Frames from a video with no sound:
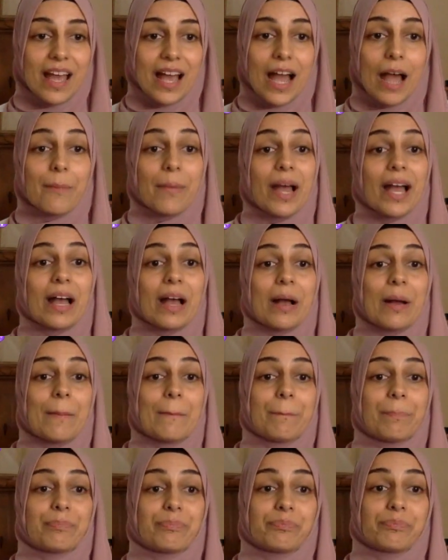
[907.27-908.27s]

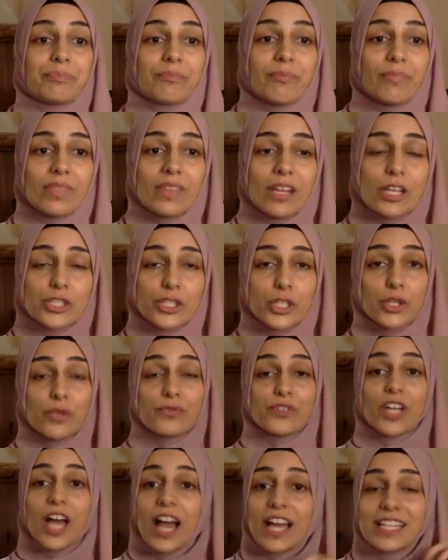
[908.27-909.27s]
So you've
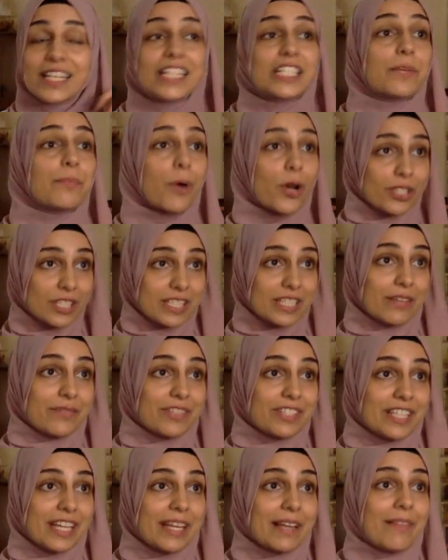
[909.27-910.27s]
turned it into
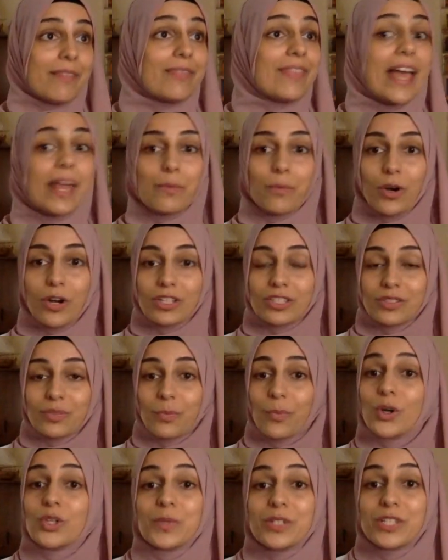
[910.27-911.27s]
positivity. Then what?
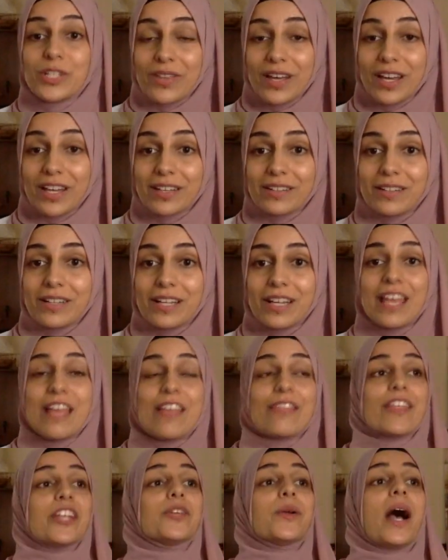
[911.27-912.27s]
What do we do then?
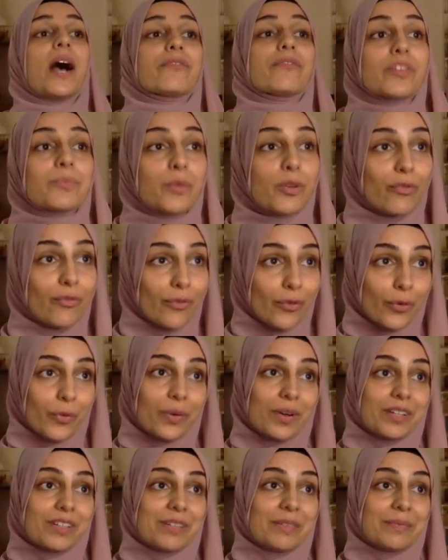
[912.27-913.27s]
Then you have to move
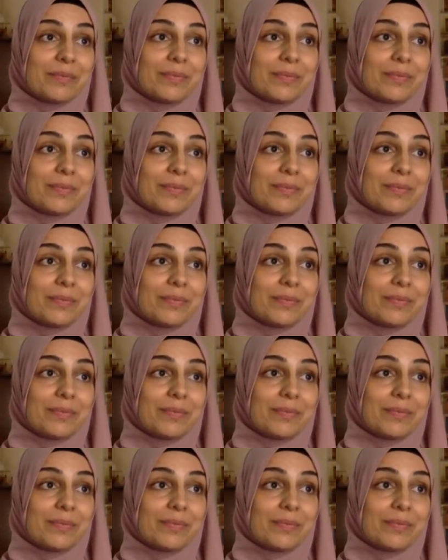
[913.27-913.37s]
forward.